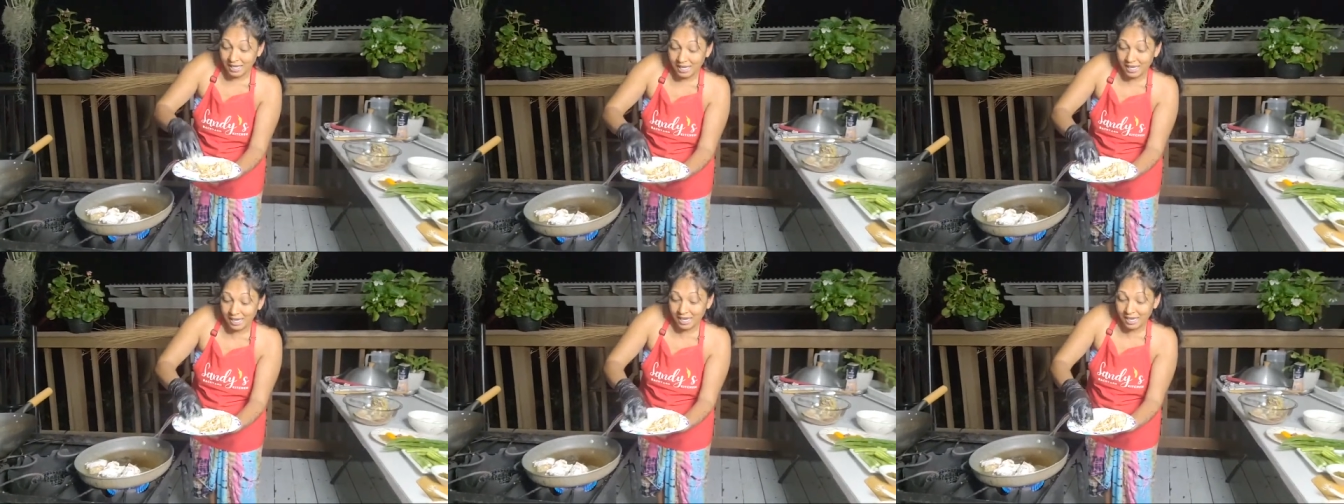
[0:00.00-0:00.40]

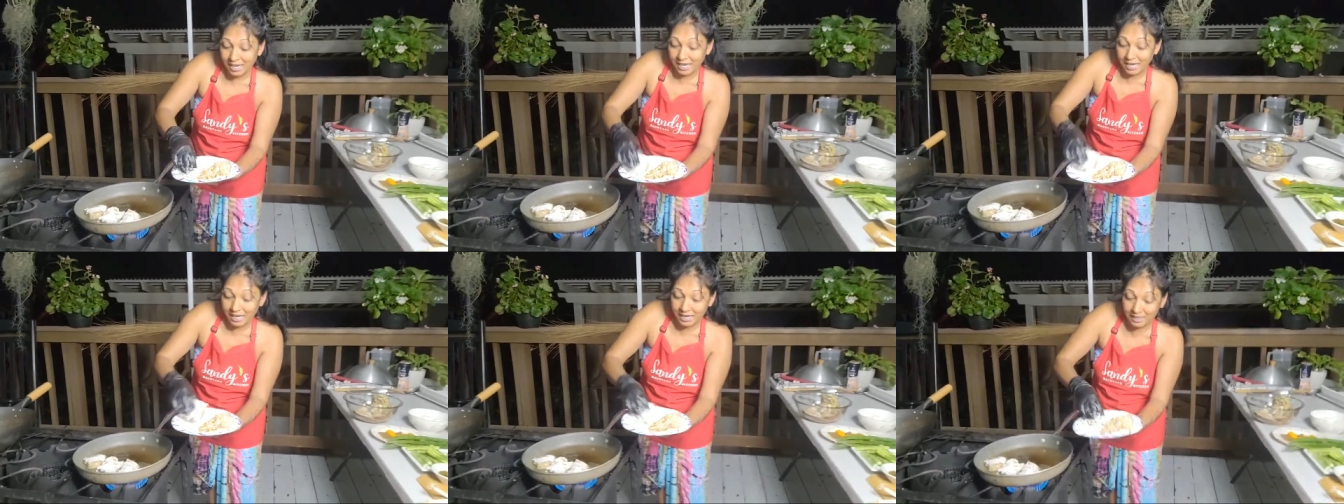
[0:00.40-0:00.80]

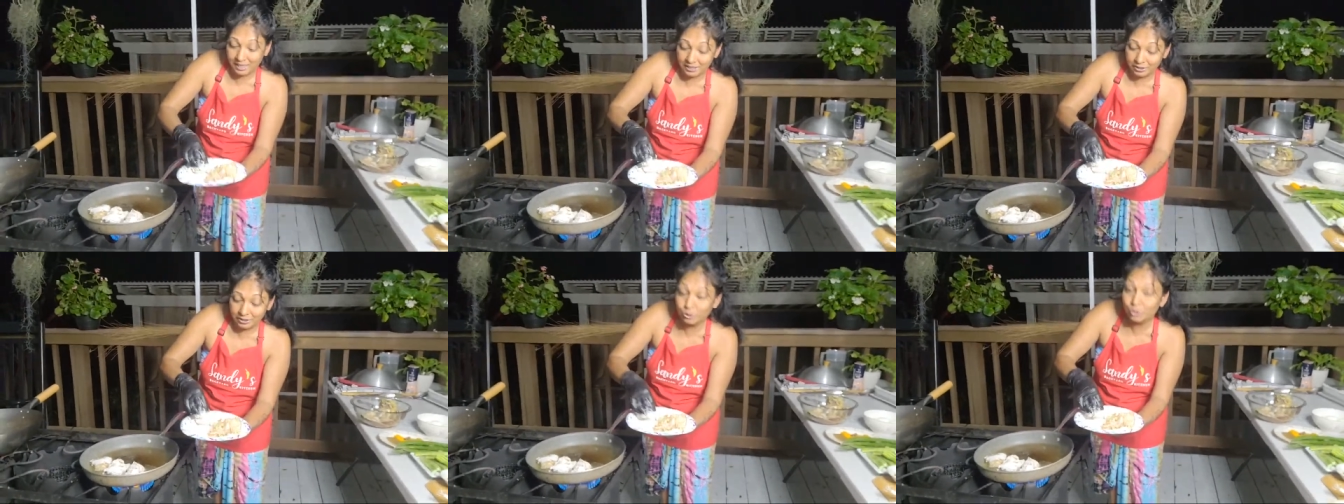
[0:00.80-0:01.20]
uh,
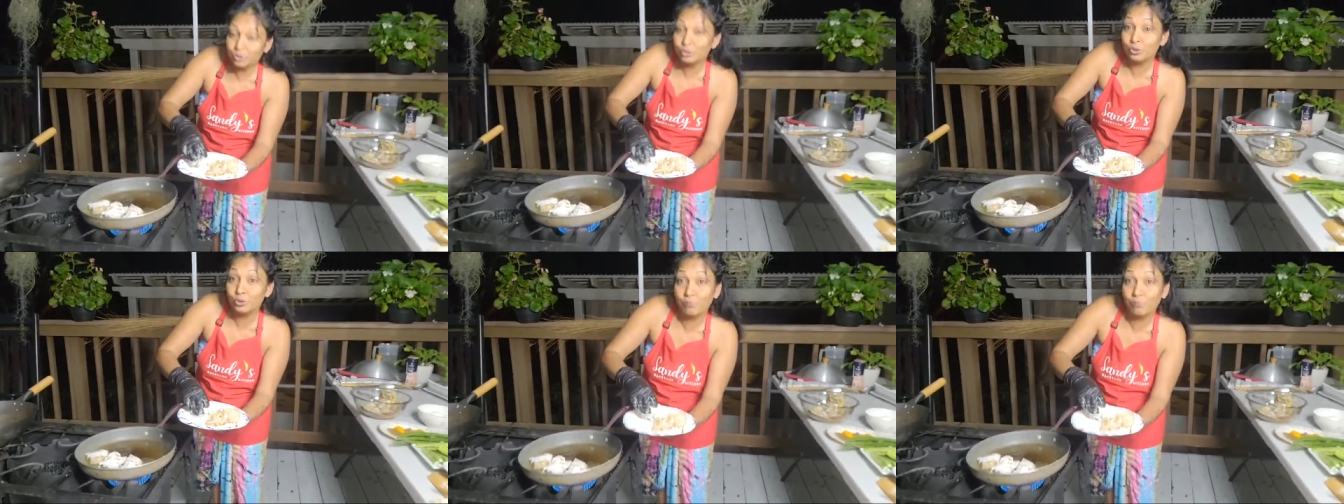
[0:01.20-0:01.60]

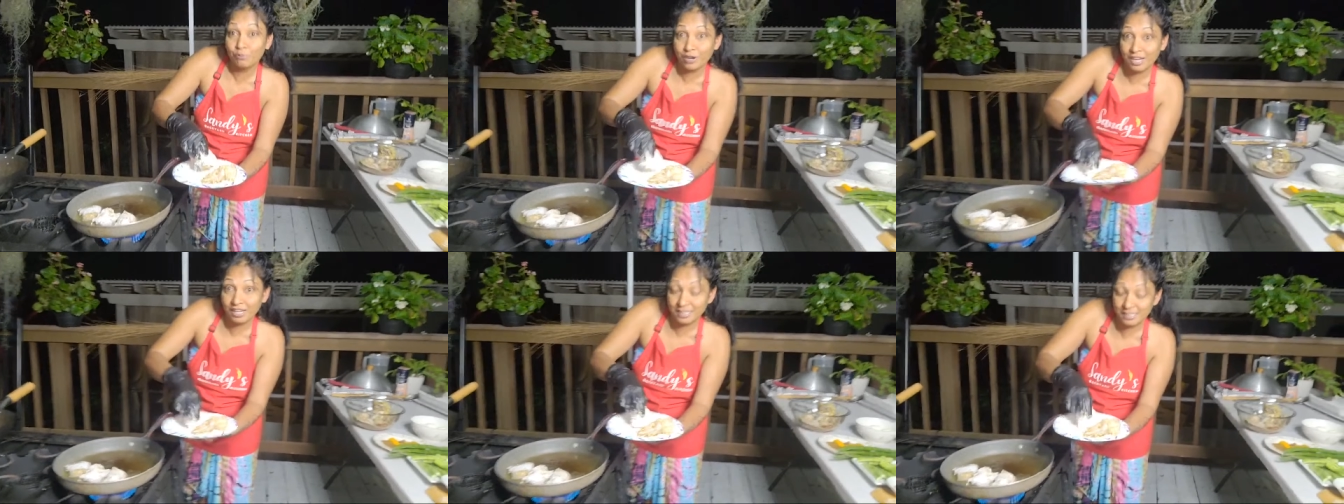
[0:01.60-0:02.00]
youtube
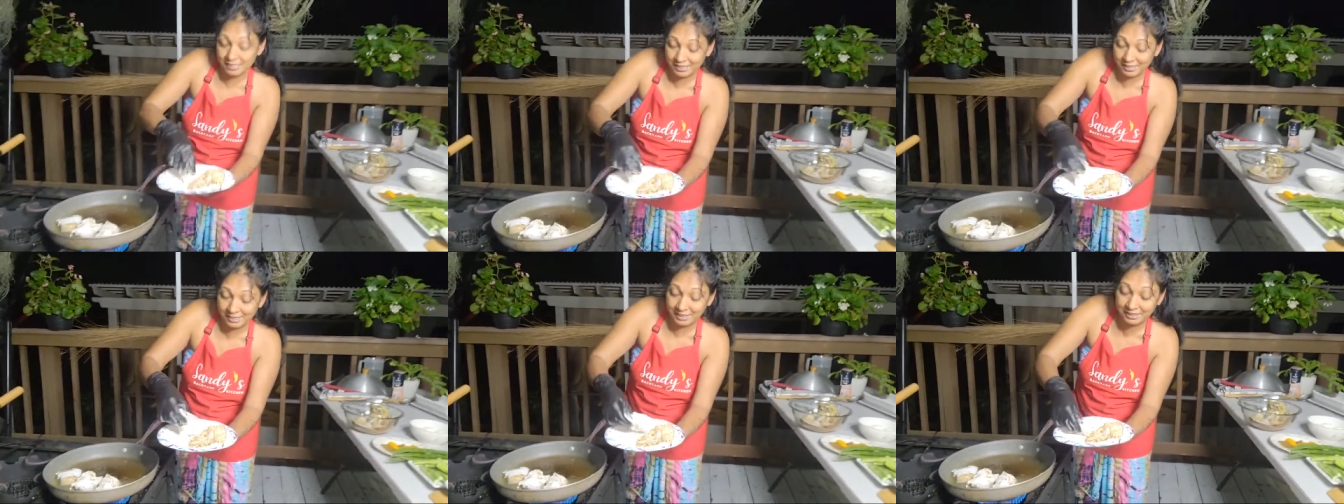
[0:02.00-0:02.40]
friends
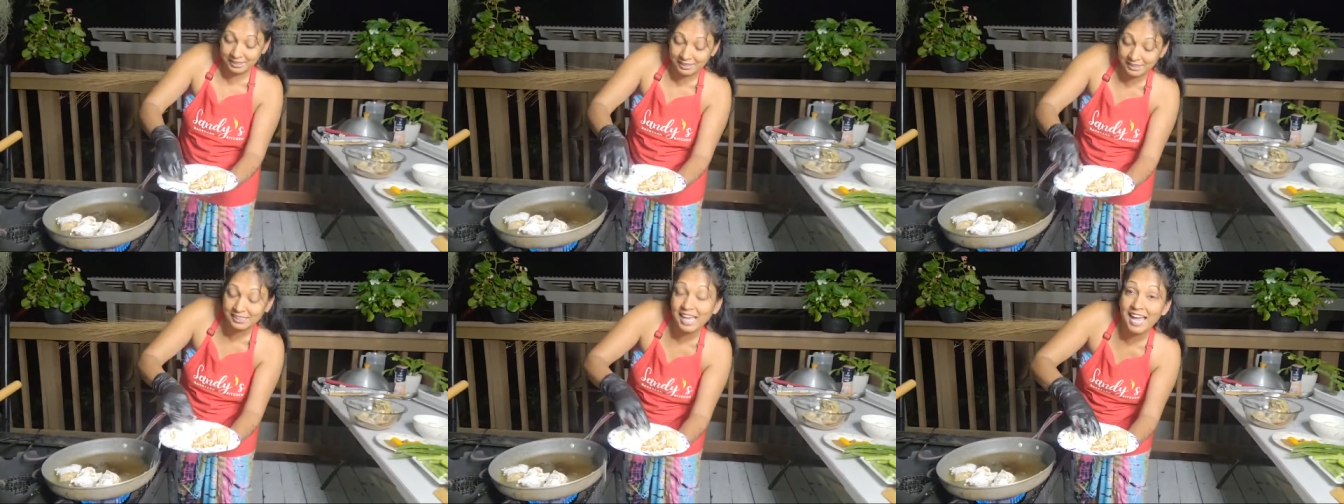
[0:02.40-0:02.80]
this is
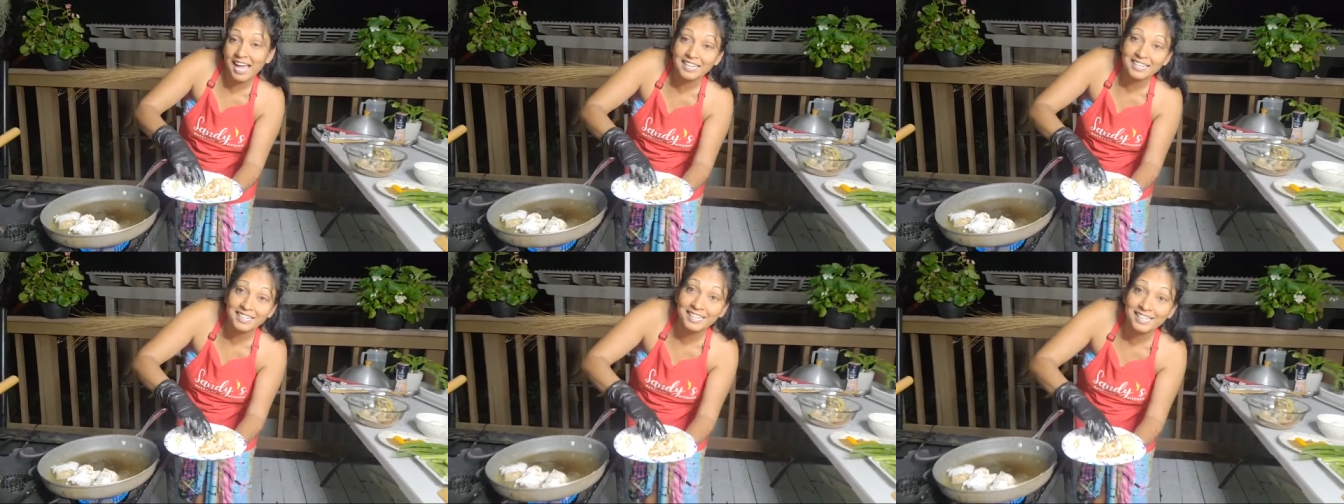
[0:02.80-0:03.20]

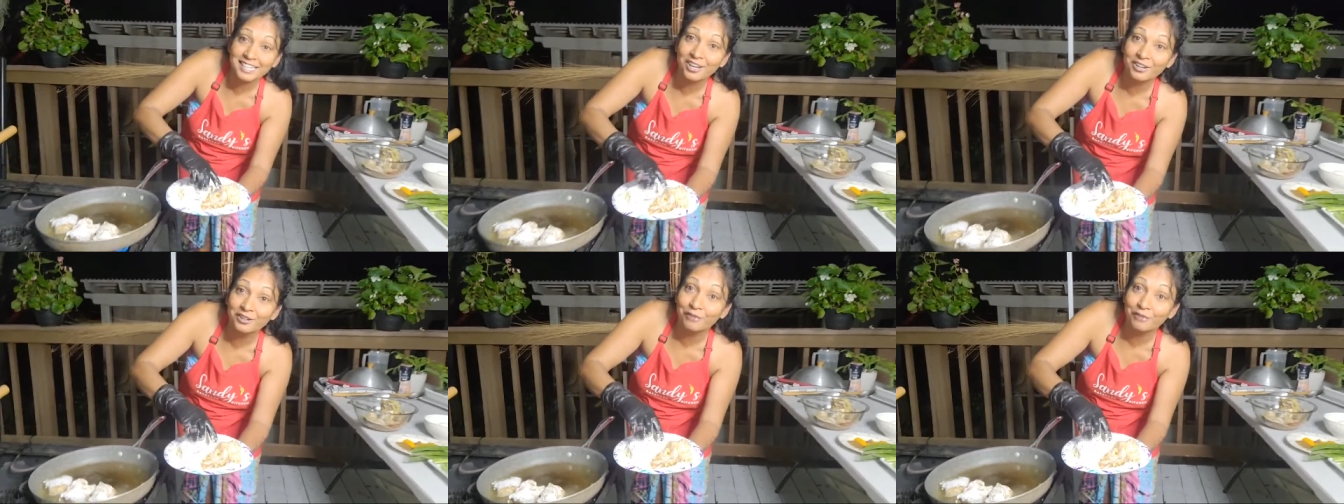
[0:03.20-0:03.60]
sandy
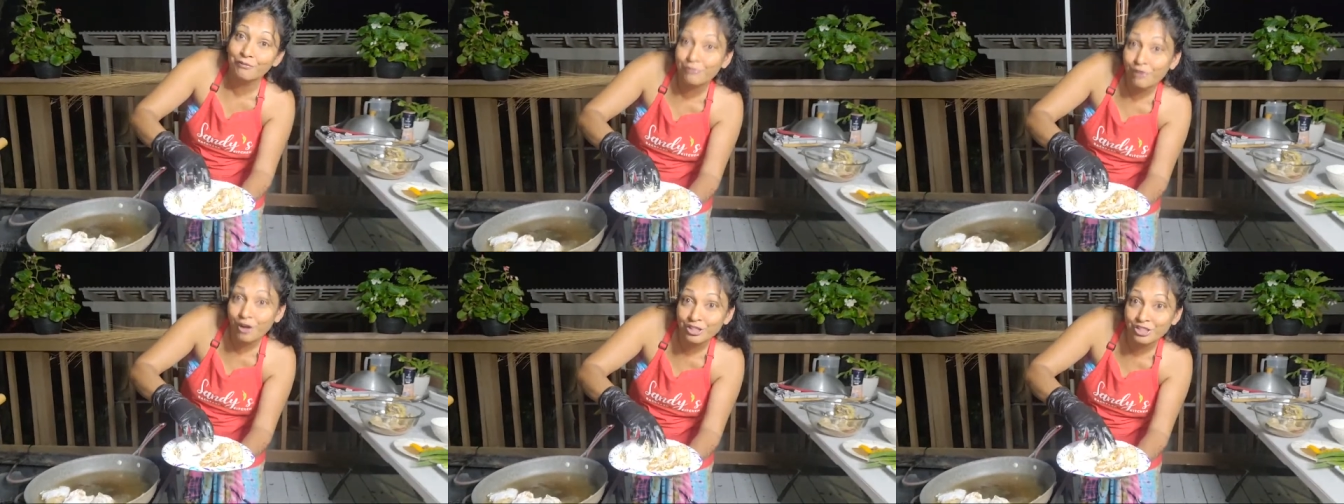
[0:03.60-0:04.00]
on the
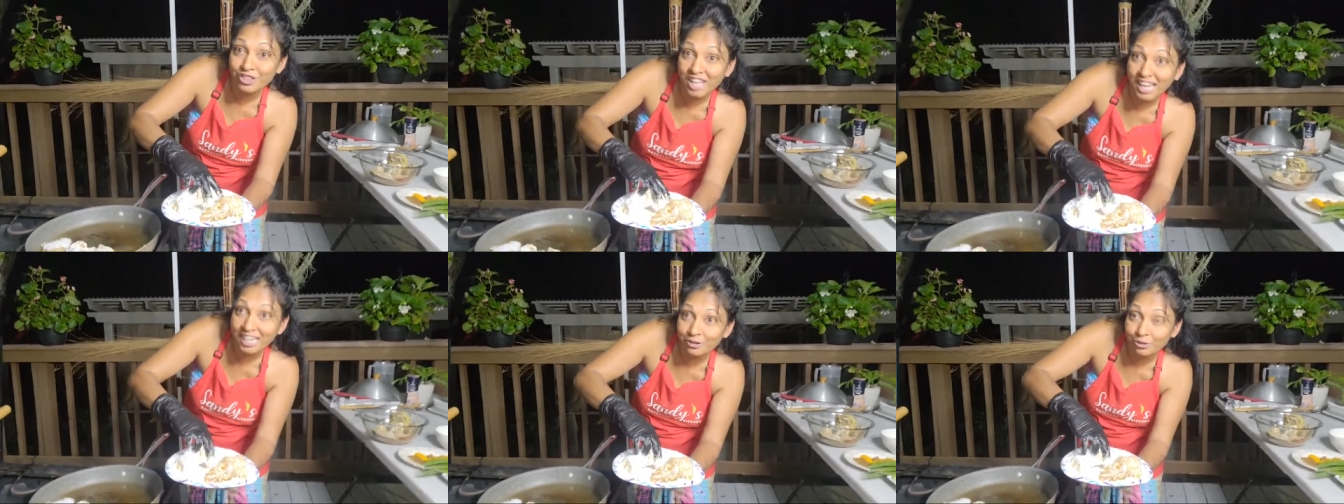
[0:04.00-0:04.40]
front
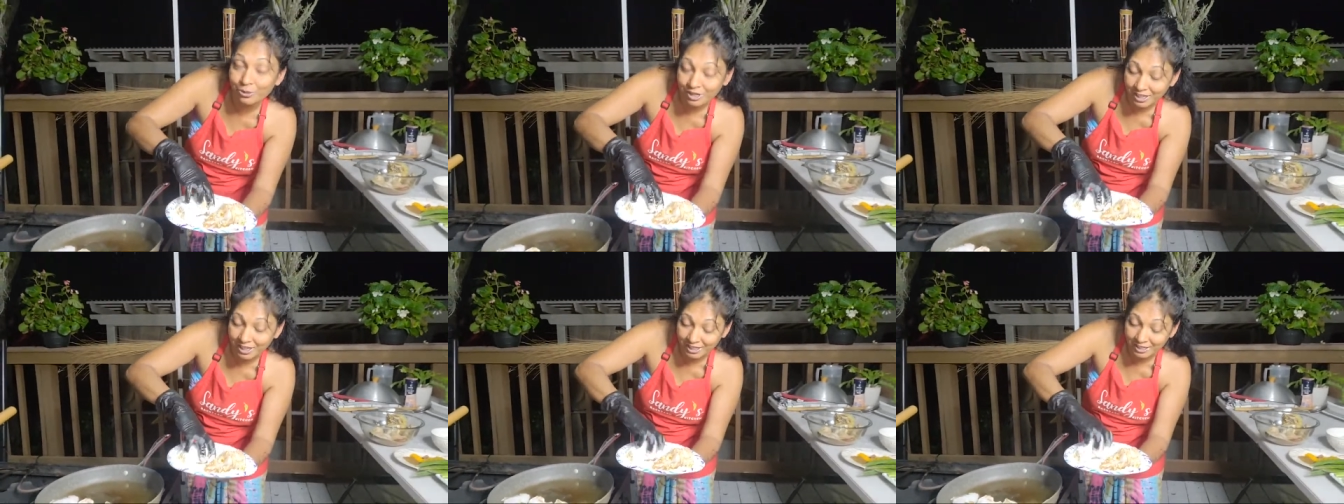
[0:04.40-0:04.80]
deck
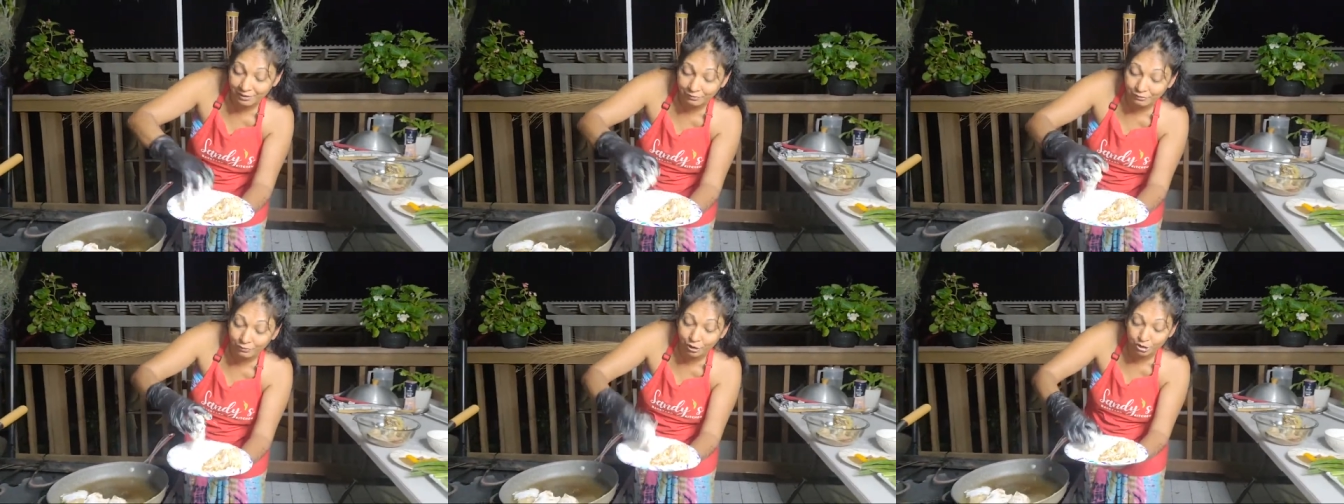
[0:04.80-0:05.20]
cooking in the
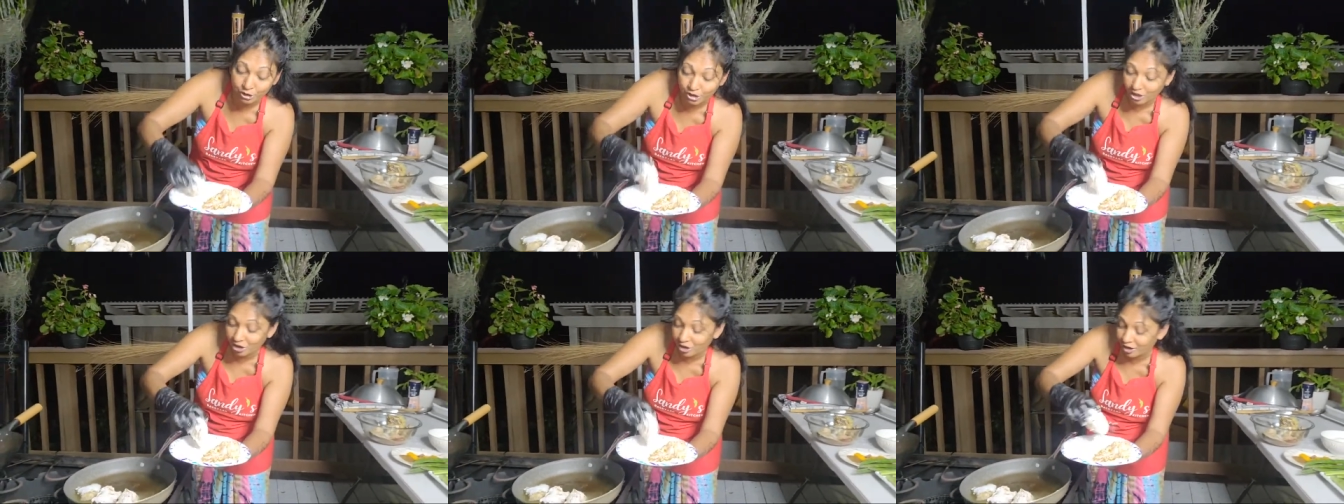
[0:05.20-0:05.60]
front
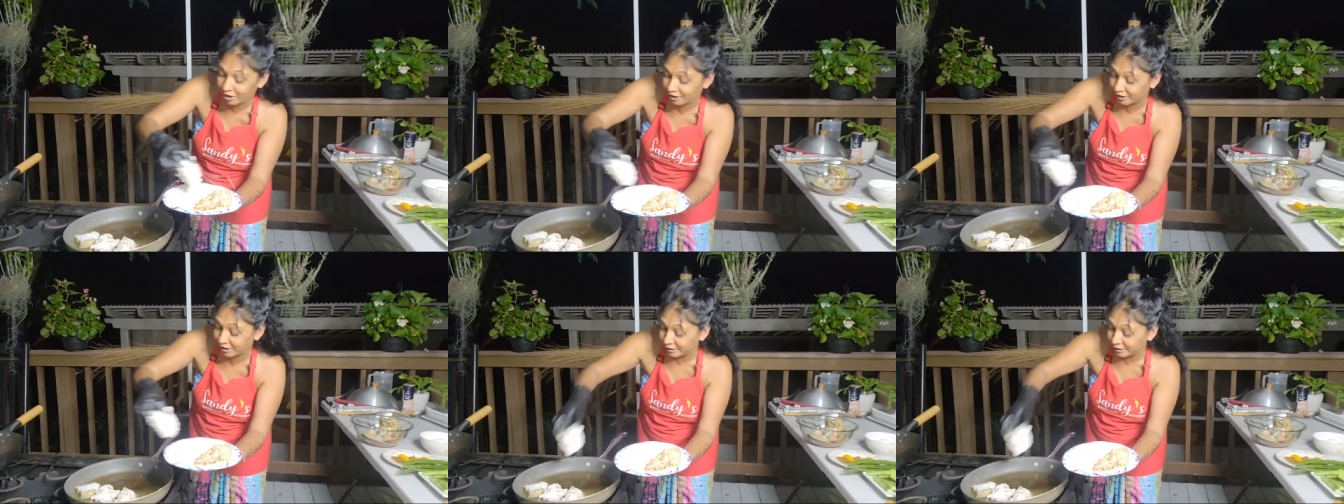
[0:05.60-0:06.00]
yard